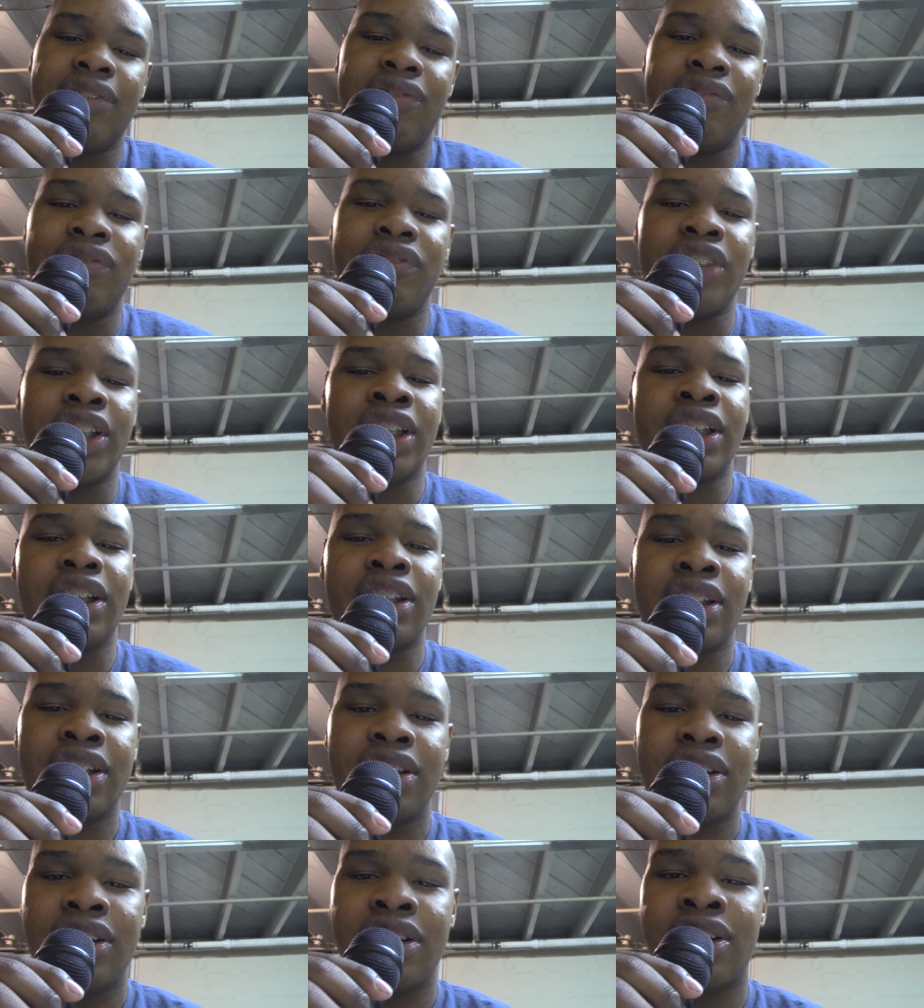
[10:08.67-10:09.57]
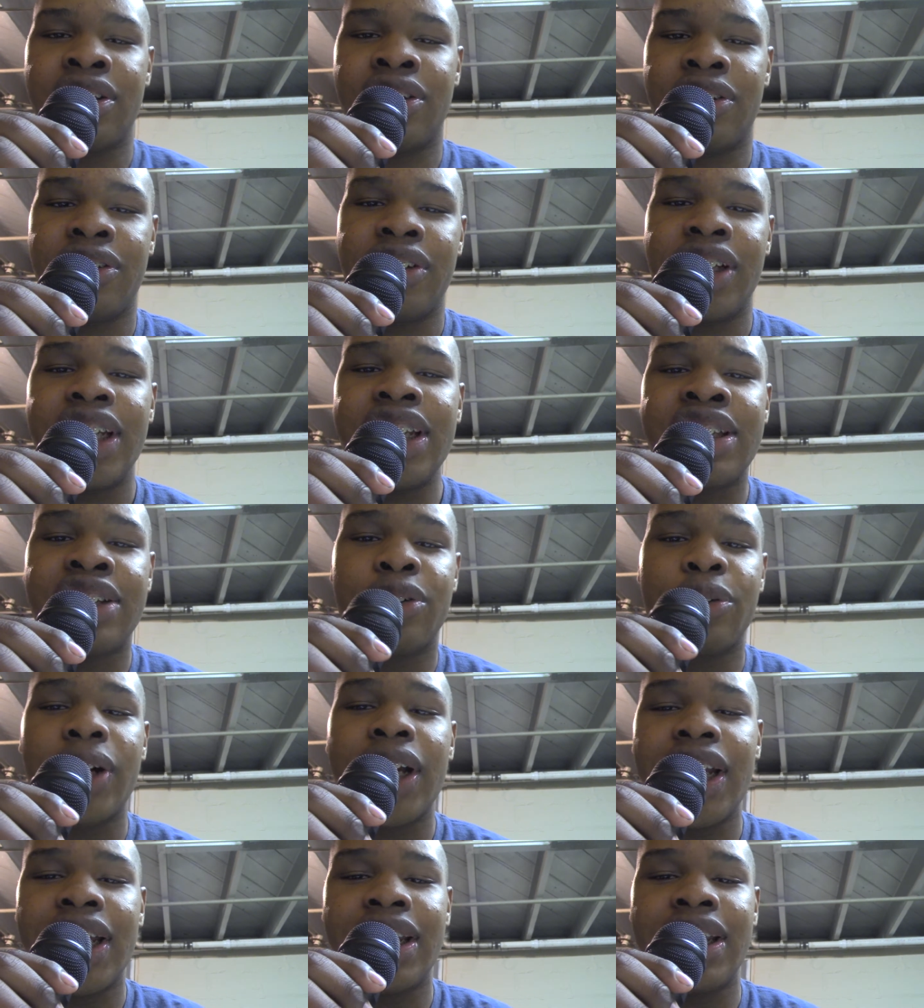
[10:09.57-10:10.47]
because it's
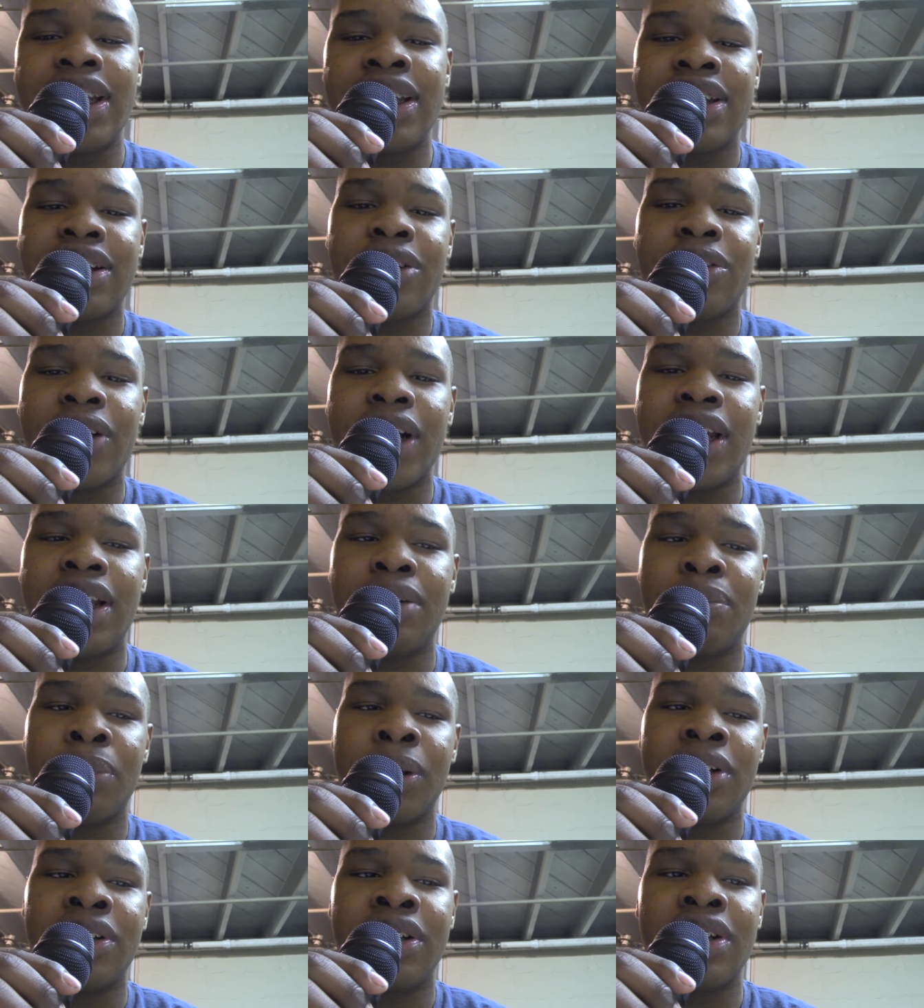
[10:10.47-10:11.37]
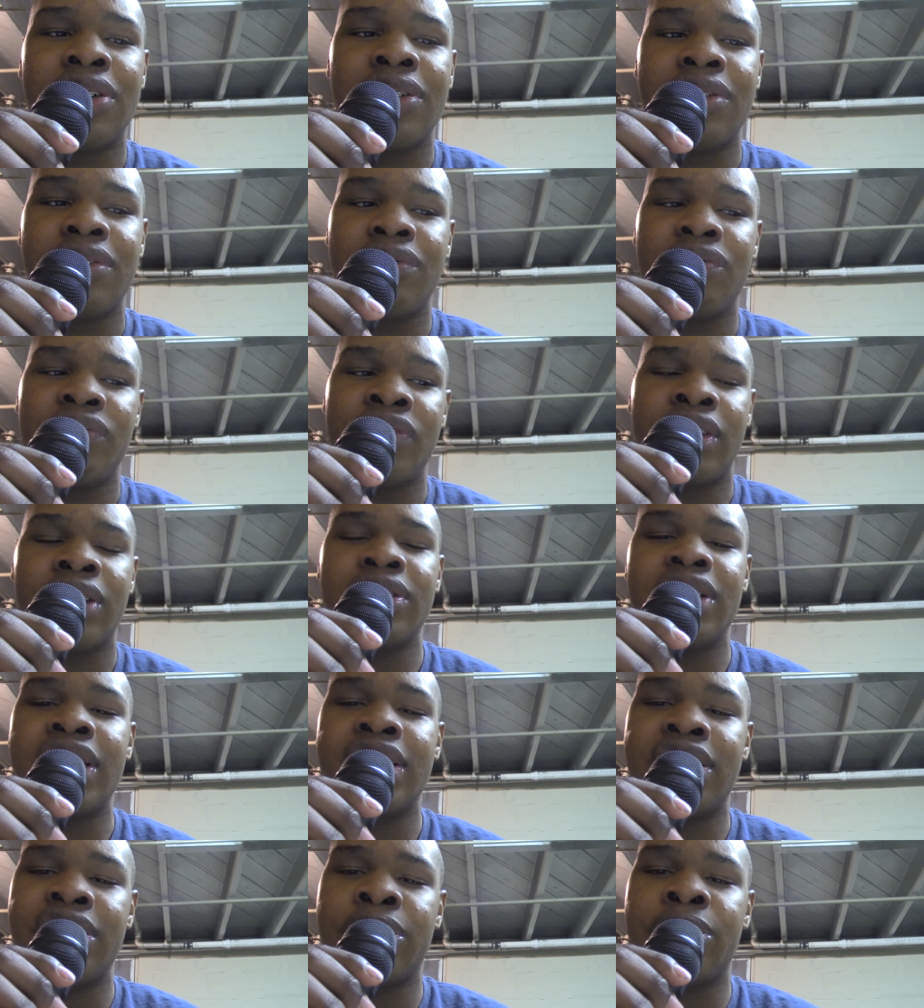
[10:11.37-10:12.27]
great, but don't
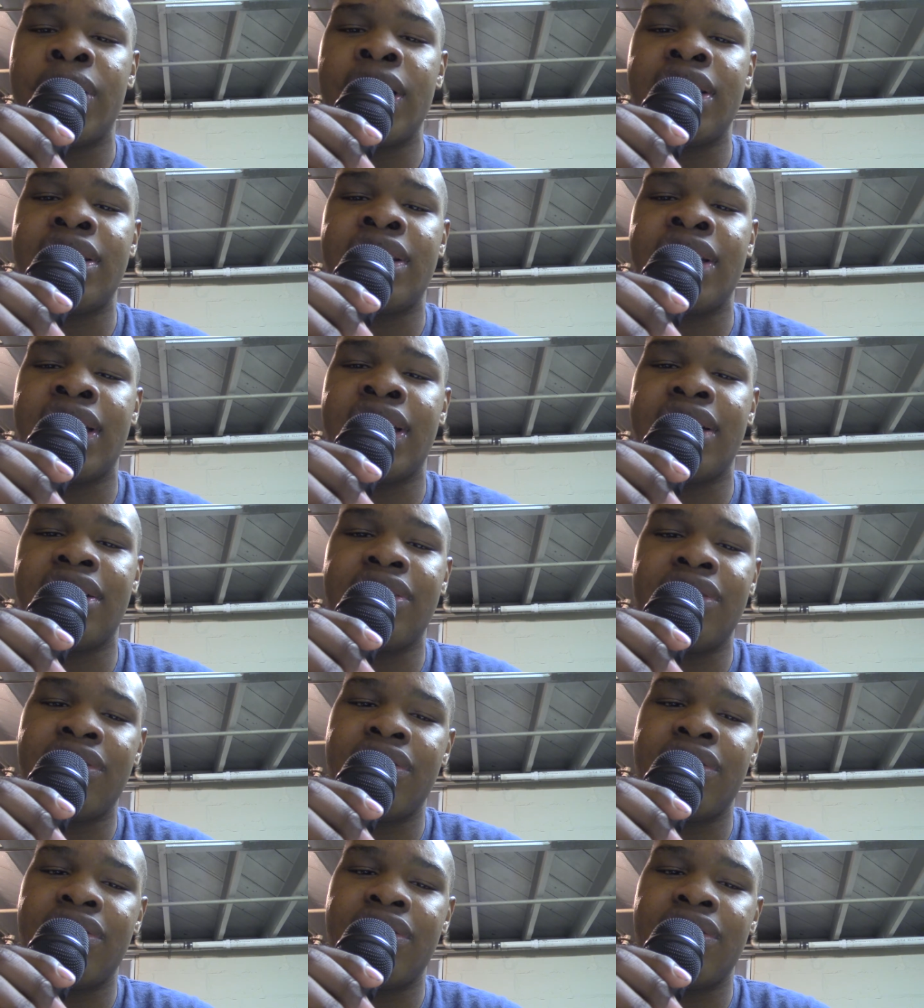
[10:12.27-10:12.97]
let the great thing